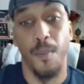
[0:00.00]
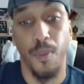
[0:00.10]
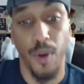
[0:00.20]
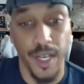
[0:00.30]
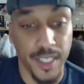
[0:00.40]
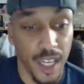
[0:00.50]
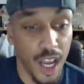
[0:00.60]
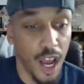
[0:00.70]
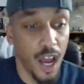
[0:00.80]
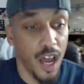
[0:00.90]
point
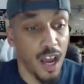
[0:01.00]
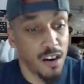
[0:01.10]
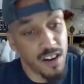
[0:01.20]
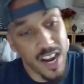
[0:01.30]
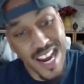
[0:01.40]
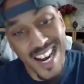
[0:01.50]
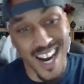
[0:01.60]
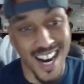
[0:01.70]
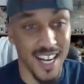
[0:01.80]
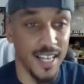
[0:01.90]

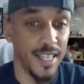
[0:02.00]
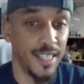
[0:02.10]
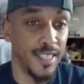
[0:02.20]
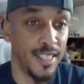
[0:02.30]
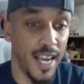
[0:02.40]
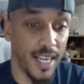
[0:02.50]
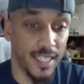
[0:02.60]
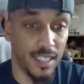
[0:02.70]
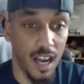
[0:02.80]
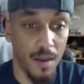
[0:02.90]
arena.
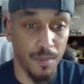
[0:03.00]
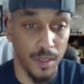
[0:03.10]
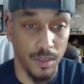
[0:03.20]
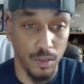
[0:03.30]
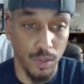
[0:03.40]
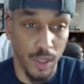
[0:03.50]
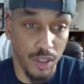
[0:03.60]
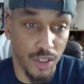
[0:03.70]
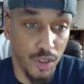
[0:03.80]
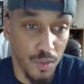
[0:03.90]
Next up, oh, we
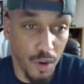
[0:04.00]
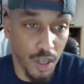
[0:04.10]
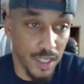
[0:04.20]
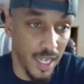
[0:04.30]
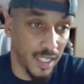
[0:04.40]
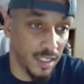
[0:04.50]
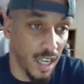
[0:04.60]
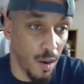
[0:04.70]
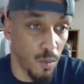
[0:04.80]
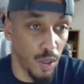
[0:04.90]
got two more. Next
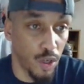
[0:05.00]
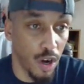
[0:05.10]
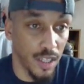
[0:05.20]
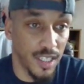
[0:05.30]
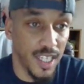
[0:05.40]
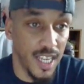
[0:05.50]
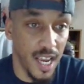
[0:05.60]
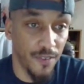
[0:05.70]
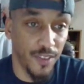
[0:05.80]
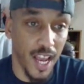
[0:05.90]
up, we got
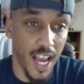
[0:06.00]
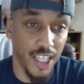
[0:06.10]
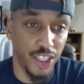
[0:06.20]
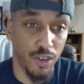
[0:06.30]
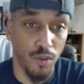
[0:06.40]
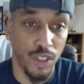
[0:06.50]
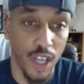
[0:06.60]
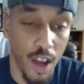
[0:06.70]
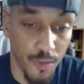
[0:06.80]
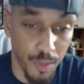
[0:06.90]
TF, the Astro
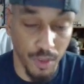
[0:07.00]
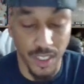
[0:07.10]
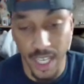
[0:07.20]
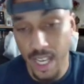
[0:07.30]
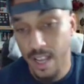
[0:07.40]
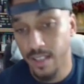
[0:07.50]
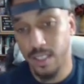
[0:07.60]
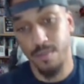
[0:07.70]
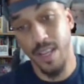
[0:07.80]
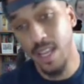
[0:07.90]
Turf boot. See,
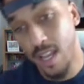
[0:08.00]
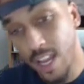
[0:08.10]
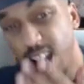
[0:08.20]
to me,